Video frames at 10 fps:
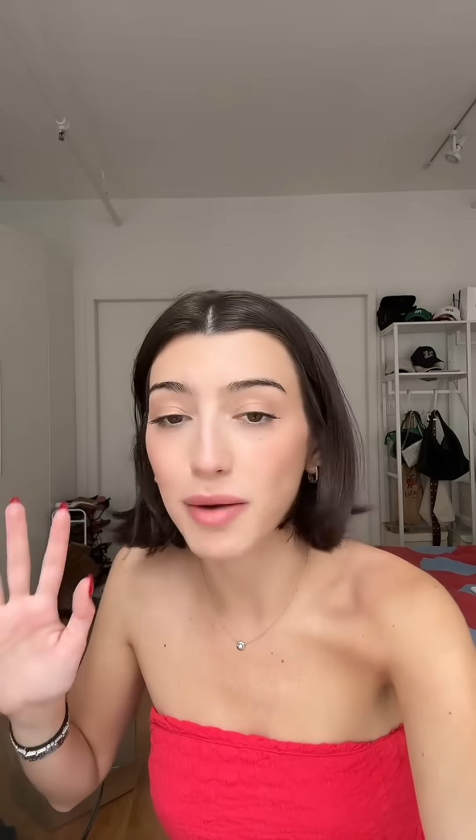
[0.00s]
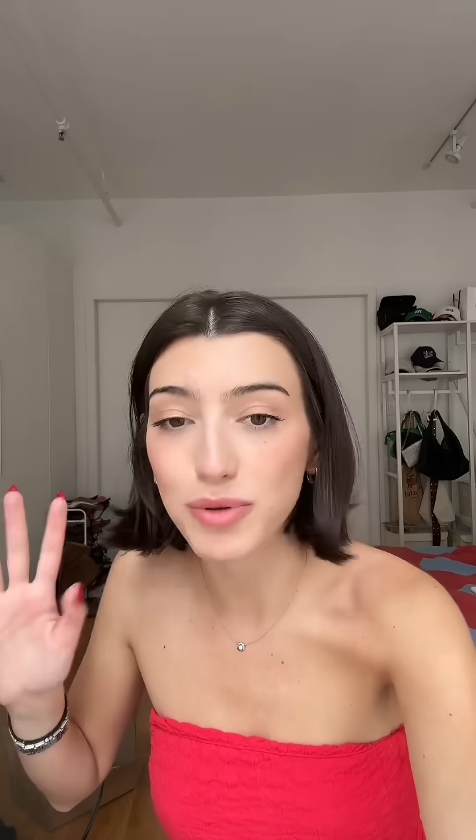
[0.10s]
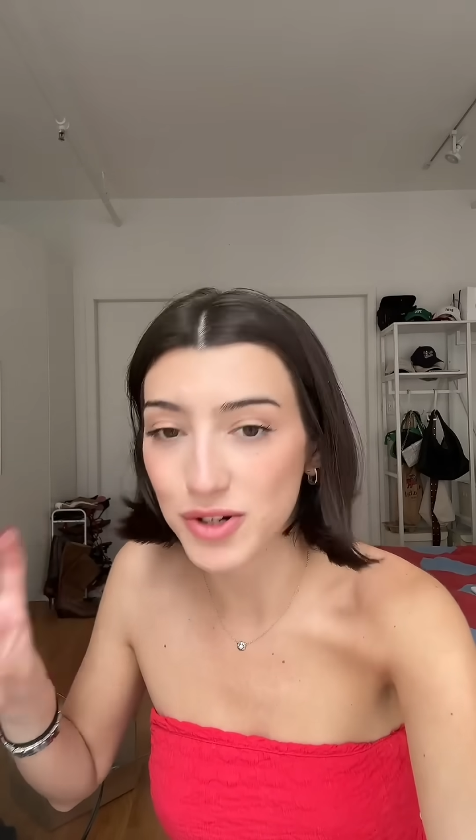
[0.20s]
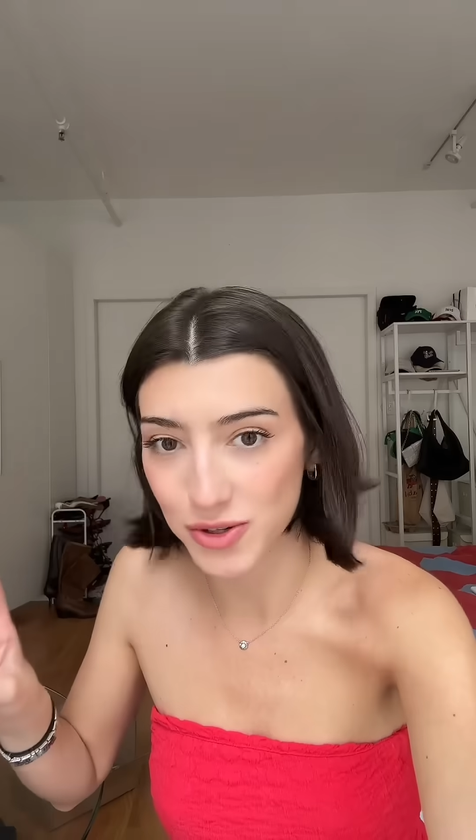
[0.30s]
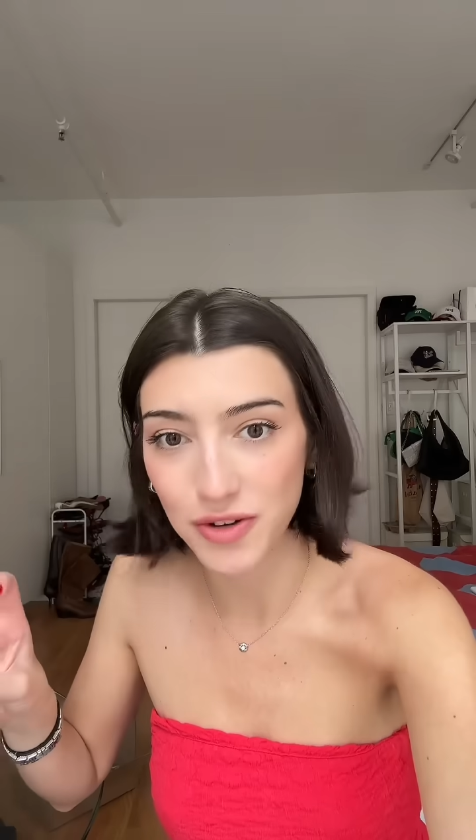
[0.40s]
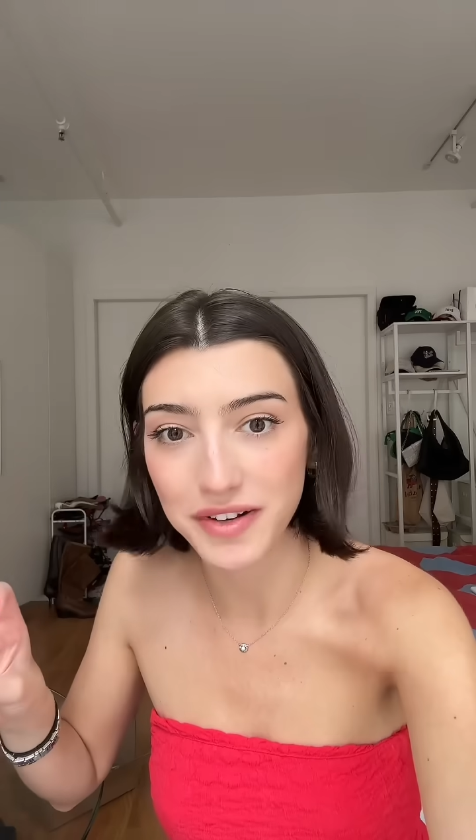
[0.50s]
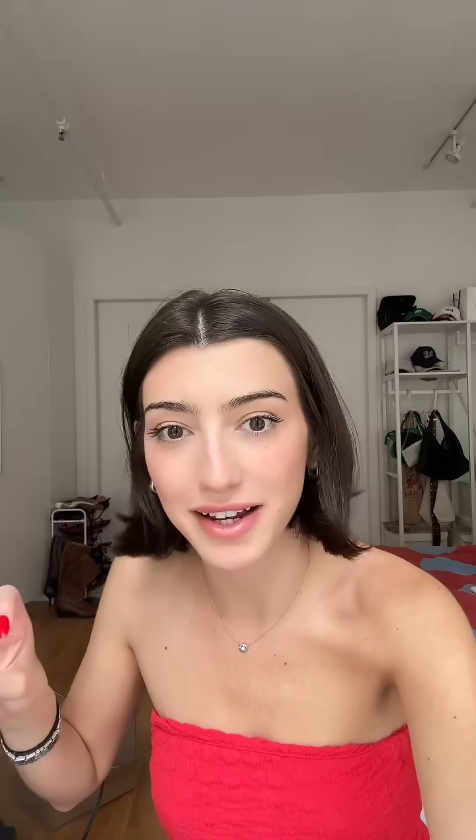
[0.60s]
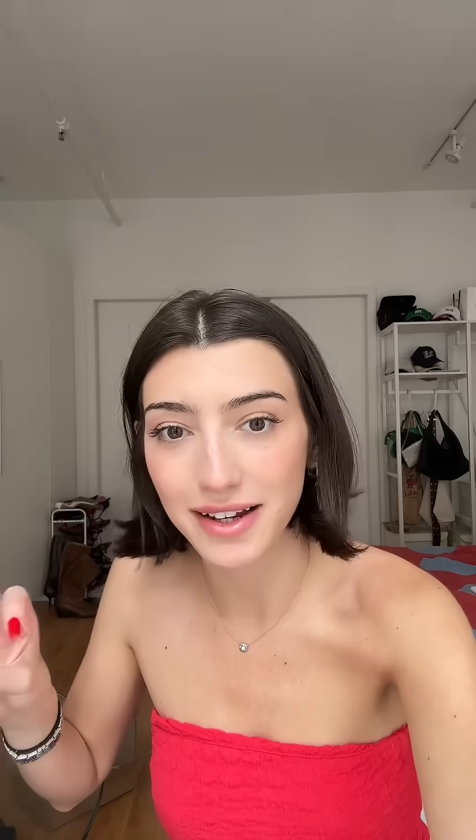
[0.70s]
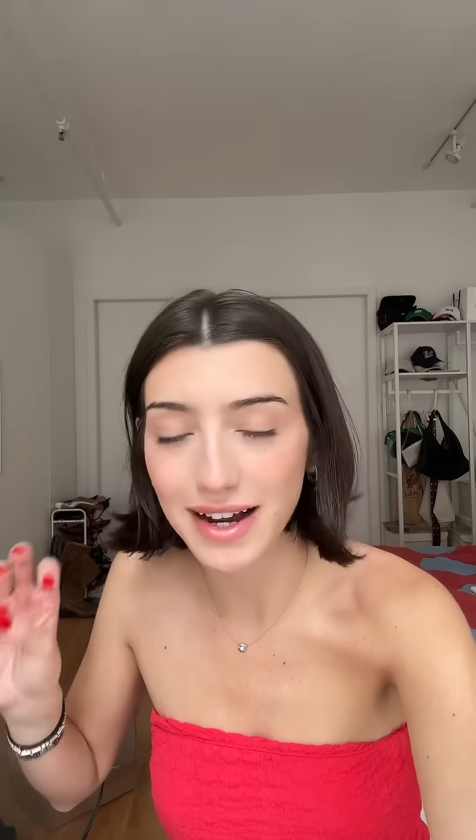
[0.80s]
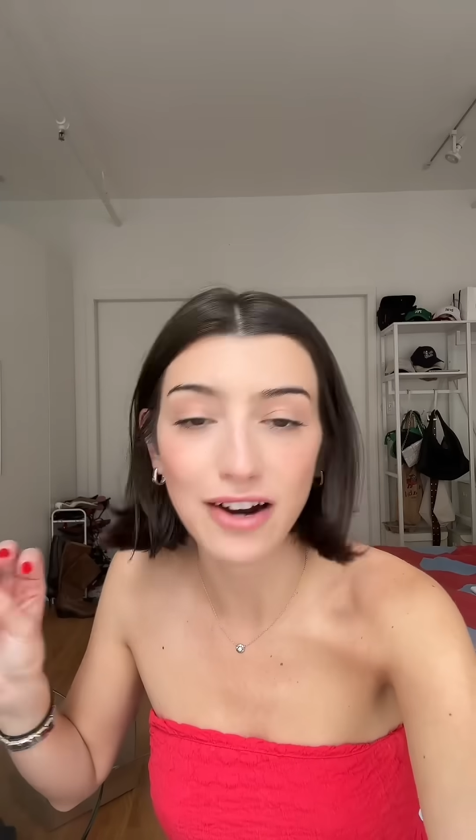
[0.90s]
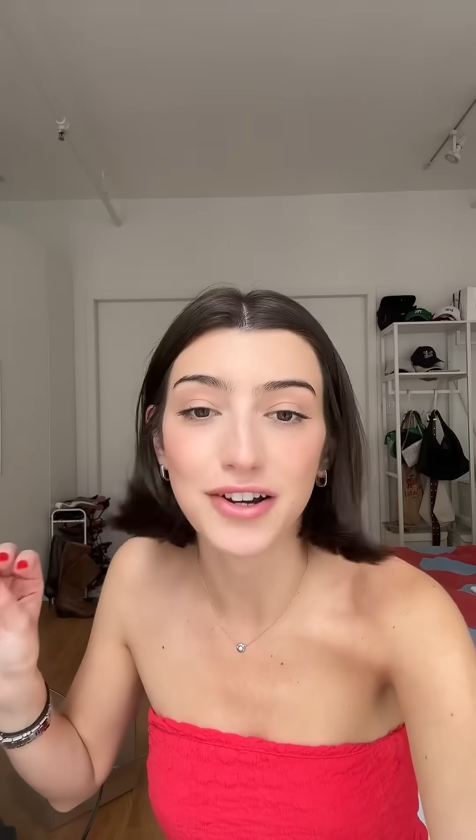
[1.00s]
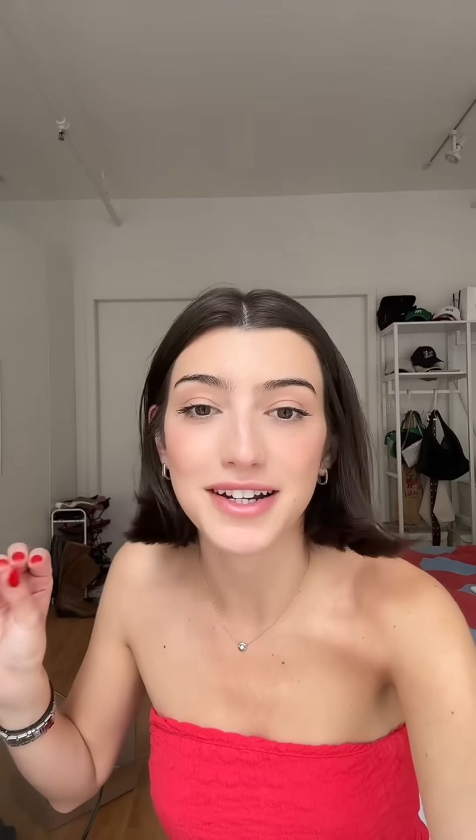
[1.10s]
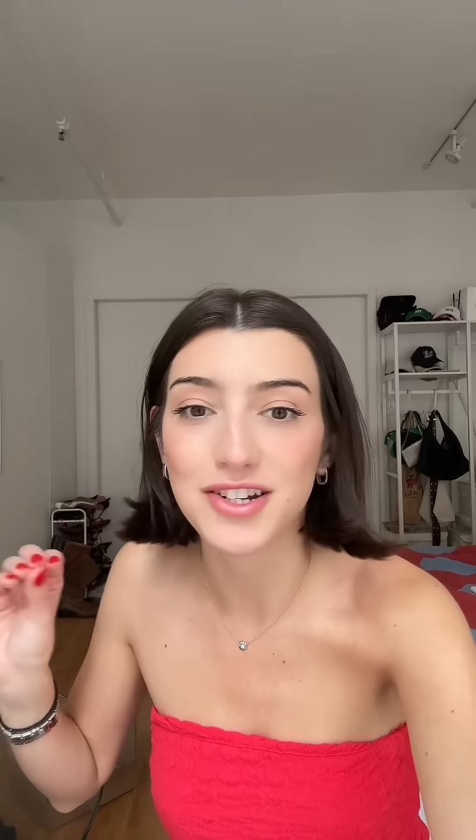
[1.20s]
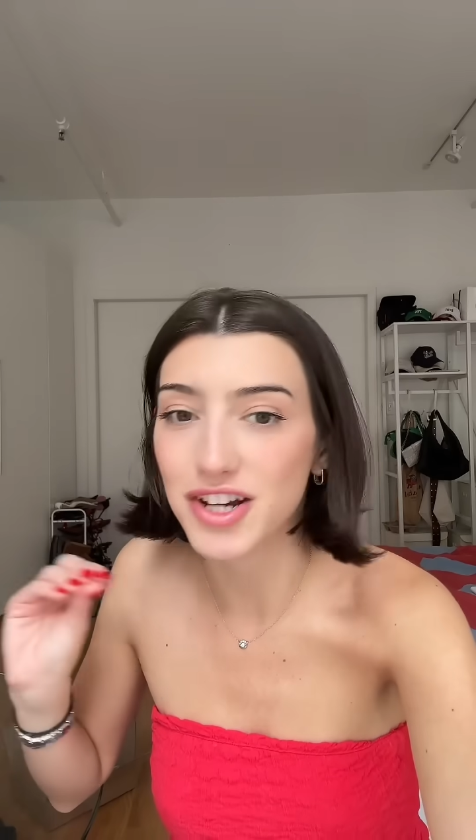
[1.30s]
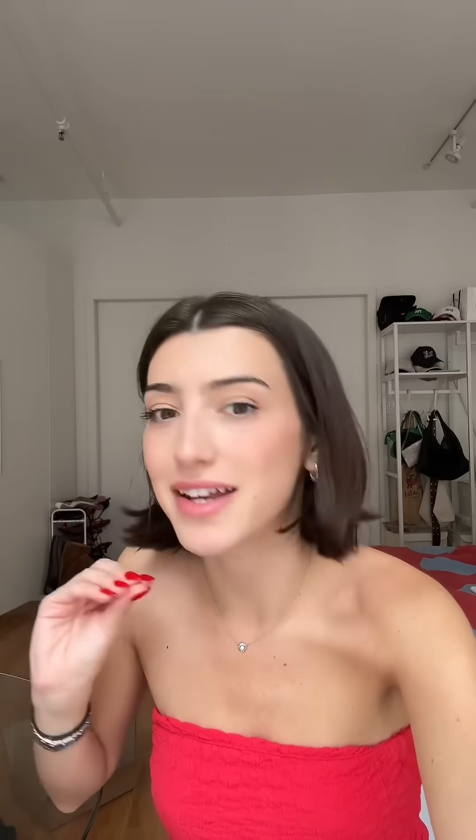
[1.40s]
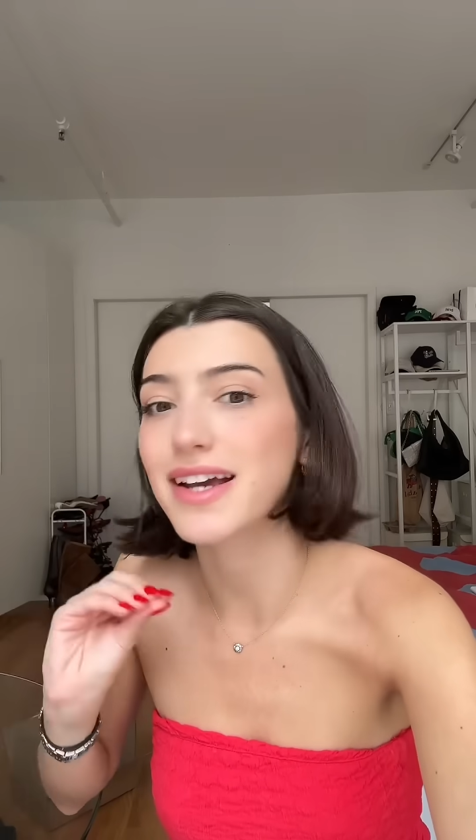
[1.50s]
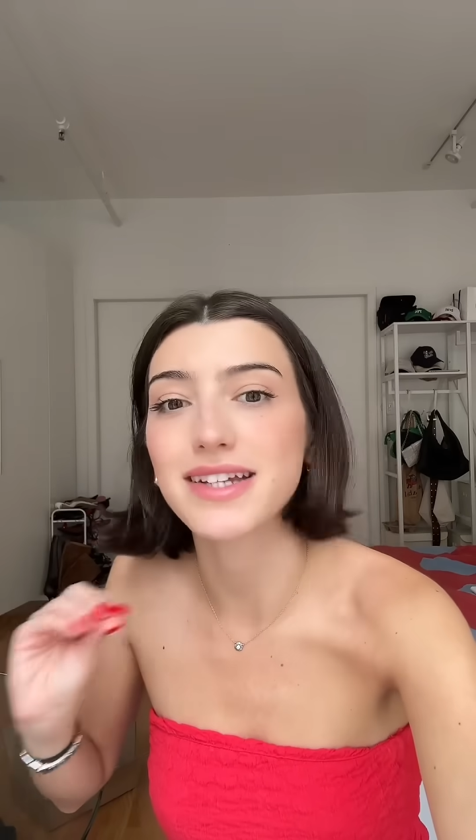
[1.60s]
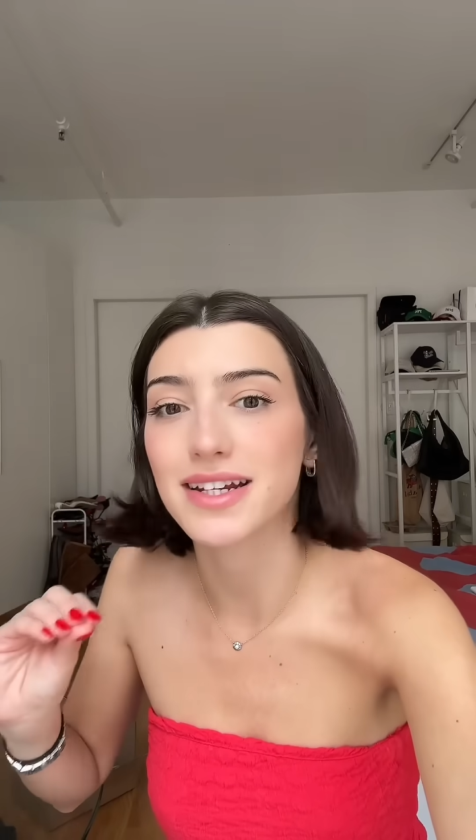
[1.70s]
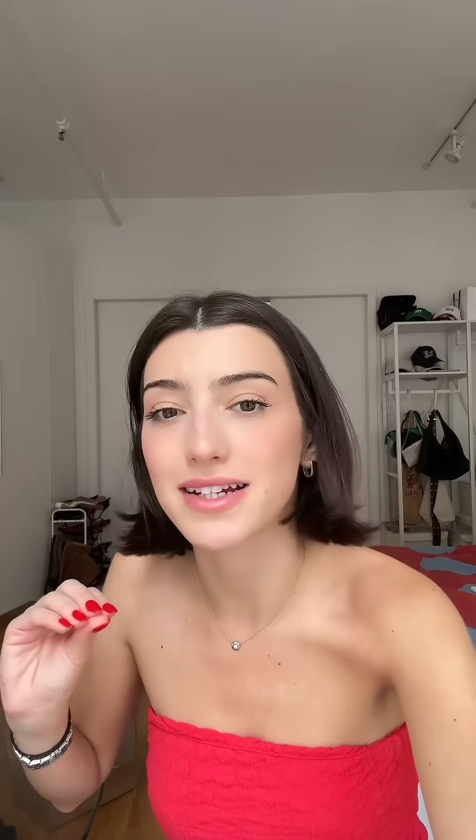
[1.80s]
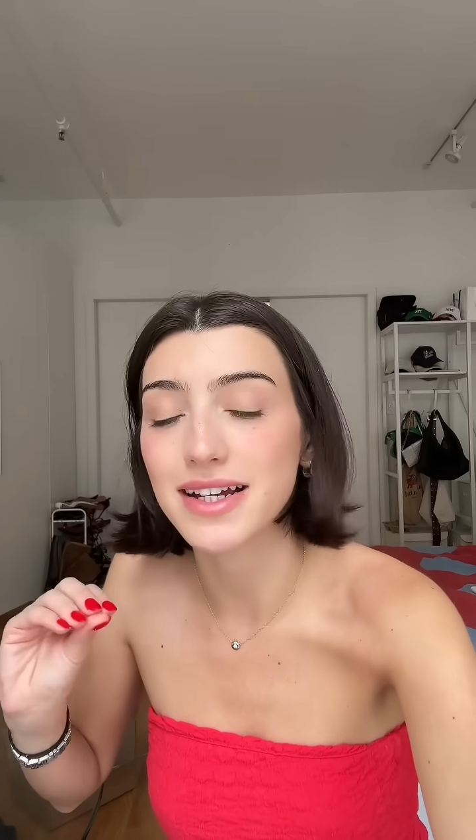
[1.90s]
preserving heritage and
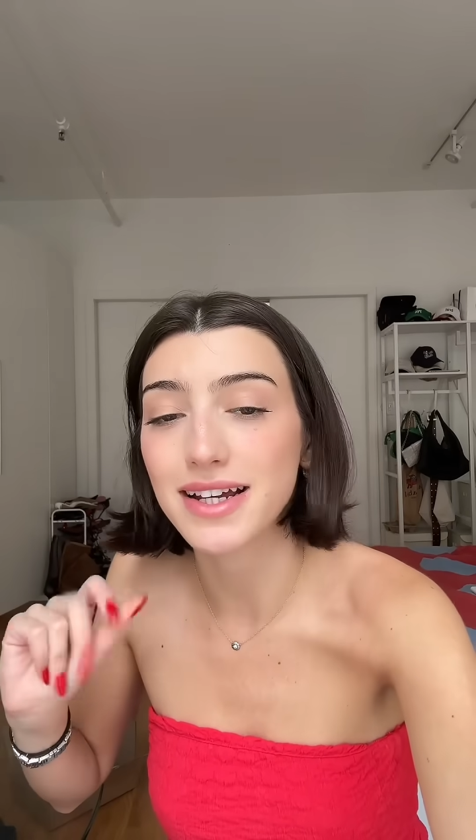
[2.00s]
identity.